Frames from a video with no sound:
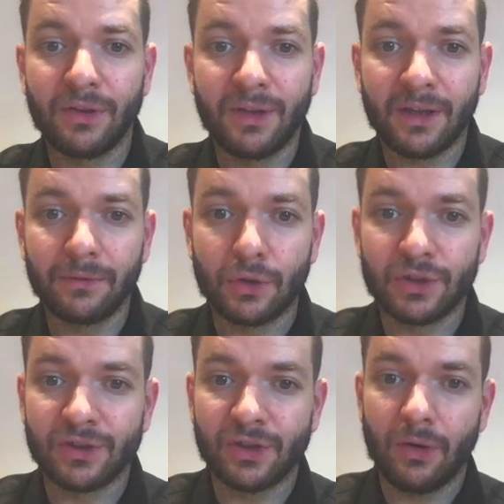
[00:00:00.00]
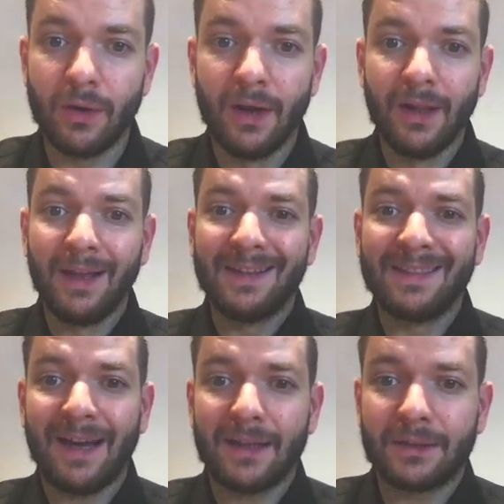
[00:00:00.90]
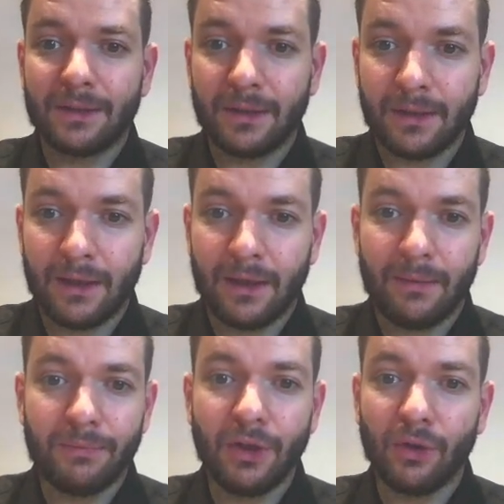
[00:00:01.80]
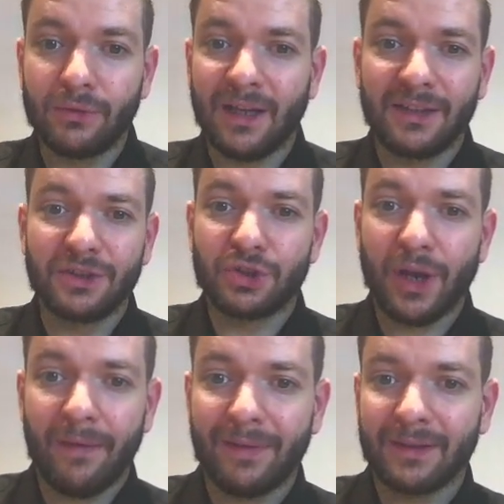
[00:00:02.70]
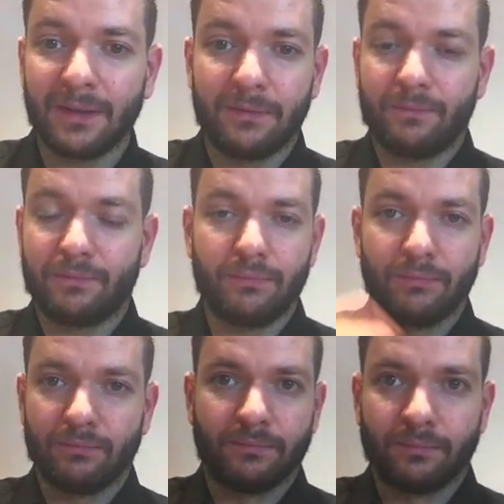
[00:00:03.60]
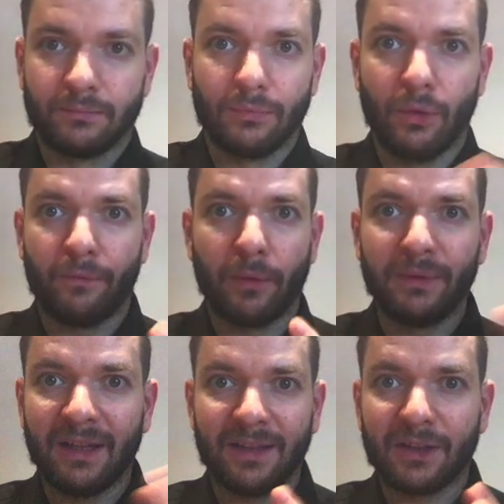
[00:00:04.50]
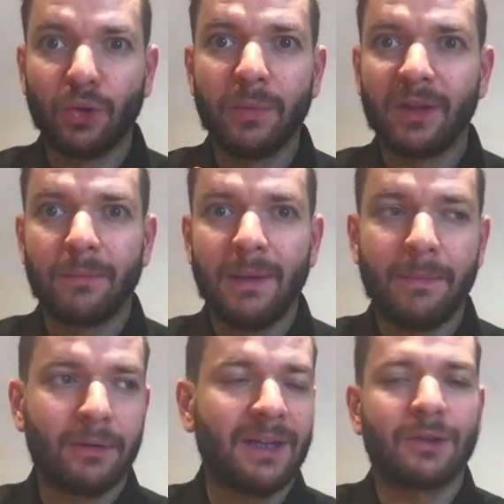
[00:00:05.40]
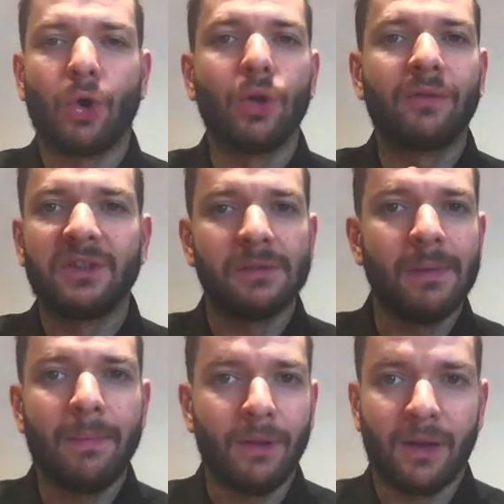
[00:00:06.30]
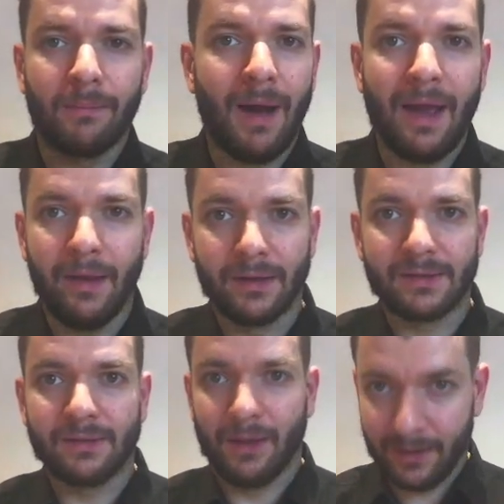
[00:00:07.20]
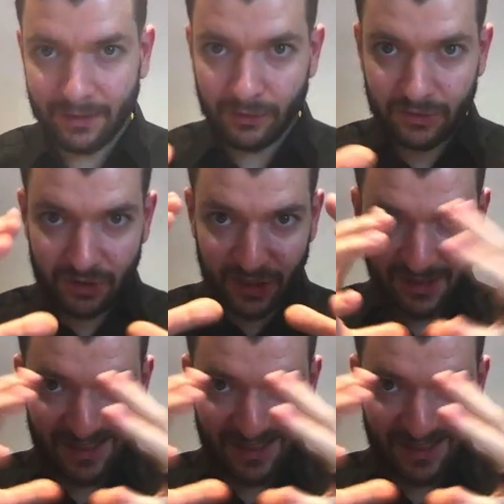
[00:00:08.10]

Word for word: the conversion. So not, um, you know, not the traffic that from that like two million people, not all of these people are buyers. Like there's just a